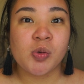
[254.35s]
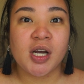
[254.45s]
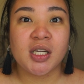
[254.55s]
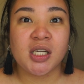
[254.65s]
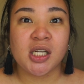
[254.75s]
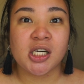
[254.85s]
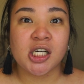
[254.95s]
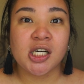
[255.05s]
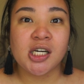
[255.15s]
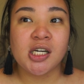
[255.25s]
a
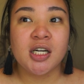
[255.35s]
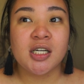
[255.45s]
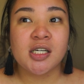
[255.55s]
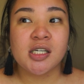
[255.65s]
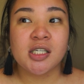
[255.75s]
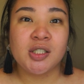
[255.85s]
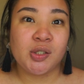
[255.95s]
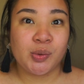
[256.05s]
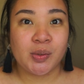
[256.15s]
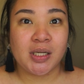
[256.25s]
year,
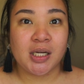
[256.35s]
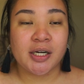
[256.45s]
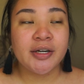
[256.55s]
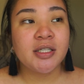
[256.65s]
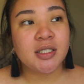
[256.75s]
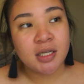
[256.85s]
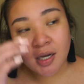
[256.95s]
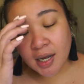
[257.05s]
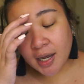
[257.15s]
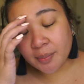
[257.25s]
two years.
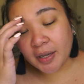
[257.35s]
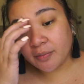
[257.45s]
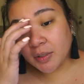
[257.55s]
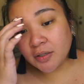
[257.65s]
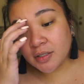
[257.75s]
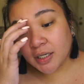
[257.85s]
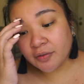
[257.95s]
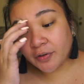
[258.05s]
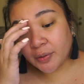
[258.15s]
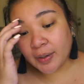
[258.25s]
Um, I've been using it
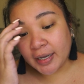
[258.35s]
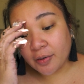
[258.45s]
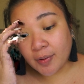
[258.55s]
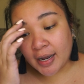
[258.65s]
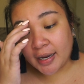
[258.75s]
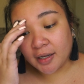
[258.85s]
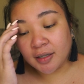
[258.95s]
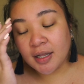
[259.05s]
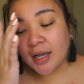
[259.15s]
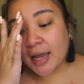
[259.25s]
for quite a while.
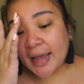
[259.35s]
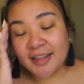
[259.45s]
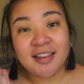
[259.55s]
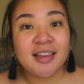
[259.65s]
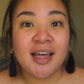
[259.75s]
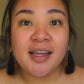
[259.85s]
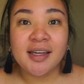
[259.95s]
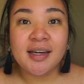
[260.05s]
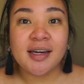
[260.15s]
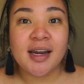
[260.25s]
And
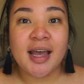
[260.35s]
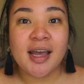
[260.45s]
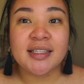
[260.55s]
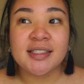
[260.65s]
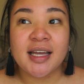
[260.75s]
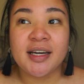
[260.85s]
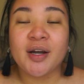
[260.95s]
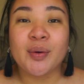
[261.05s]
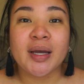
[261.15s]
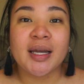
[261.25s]
then I said,
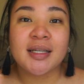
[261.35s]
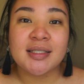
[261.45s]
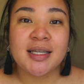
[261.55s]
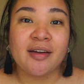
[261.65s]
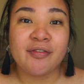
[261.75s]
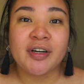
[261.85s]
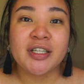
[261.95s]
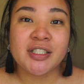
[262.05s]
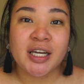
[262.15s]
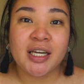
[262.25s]
okay, it's time for a
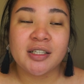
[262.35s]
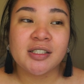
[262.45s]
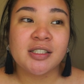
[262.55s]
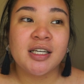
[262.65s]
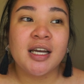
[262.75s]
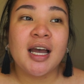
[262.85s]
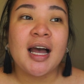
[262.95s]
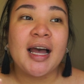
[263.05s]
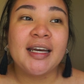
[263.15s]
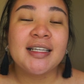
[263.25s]
change.
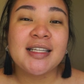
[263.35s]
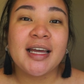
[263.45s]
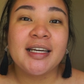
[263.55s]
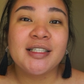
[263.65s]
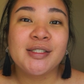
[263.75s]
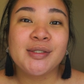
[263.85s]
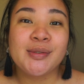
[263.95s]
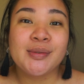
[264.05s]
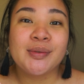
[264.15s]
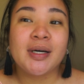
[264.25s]
I decided
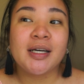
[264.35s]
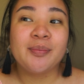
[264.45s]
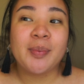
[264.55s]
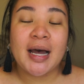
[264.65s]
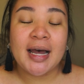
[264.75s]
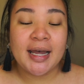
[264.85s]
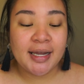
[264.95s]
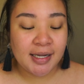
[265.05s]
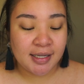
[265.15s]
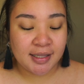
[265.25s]
to
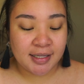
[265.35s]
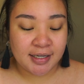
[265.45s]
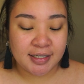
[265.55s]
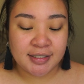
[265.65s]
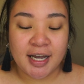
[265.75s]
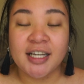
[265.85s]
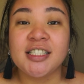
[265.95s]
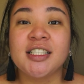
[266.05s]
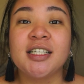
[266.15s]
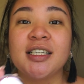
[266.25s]
buy the
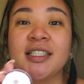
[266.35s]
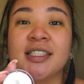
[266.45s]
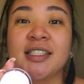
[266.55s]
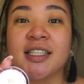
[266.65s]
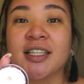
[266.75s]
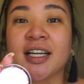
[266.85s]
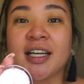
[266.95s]
Tatcha Silk